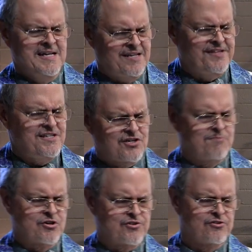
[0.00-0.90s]
Now, these
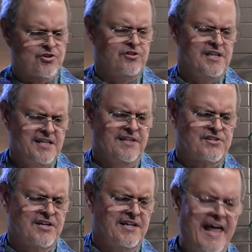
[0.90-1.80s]
commercials should
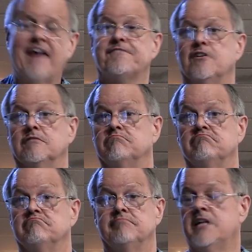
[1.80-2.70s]
elicit laughter,
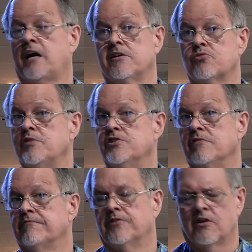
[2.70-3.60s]
not us
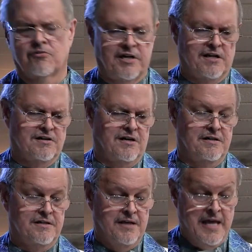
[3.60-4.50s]
reaching for our credit card.
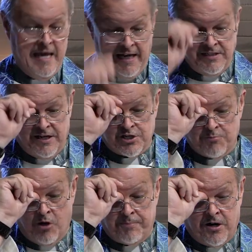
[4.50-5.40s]
And yet a
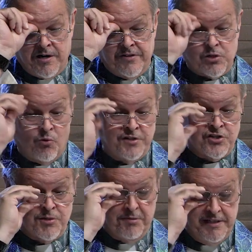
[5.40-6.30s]
small part of us wants
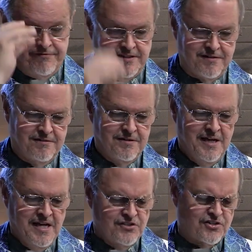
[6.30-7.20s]
to believe it,
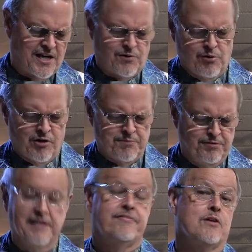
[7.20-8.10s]
just like we want to
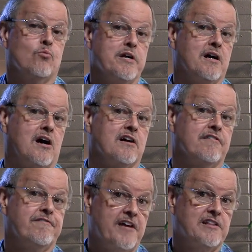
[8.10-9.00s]
believe that we are
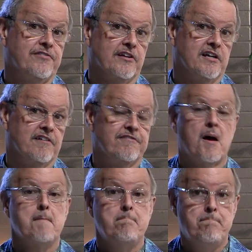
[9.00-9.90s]
faithful enough,
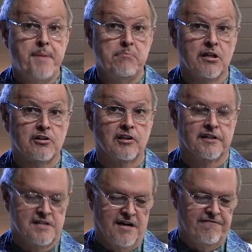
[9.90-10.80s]
biblical
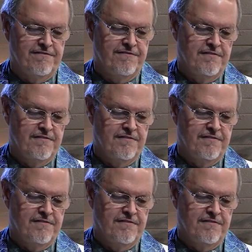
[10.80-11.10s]
enough,